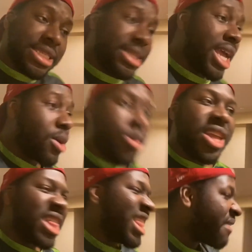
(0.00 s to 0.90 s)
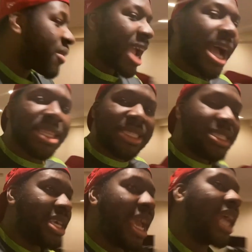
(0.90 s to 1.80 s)
there, and we never got to
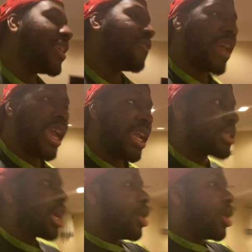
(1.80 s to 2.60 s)
see any fades